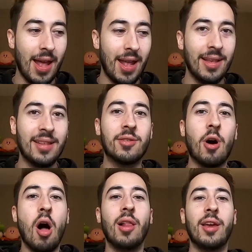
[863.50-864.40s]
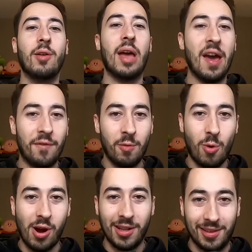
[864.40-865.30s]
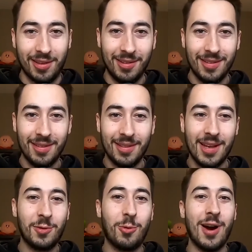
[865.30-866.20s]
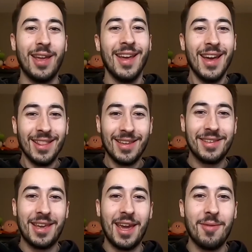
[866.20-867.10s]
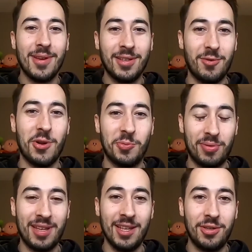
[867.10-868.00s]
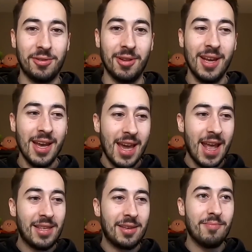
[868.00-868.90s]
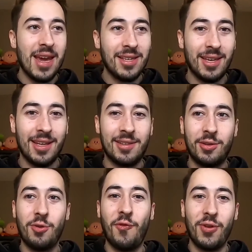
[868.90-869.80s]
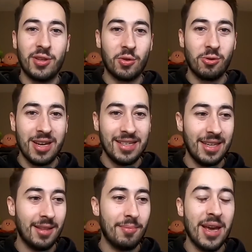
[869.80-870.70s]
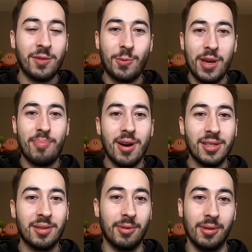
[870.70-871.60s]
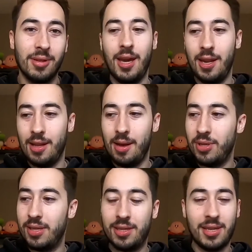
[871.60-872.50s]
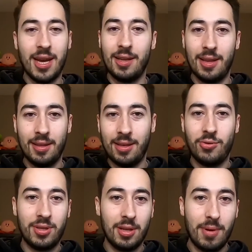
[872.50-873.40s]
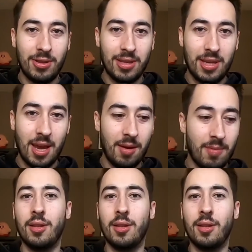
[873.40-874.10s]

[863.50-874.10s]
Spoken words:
And that's all I ever wanted. That's why this game has so much potential. It's amazing, it's goofy, it's crazy in the best way possible. And I'm just excited and interested about this game.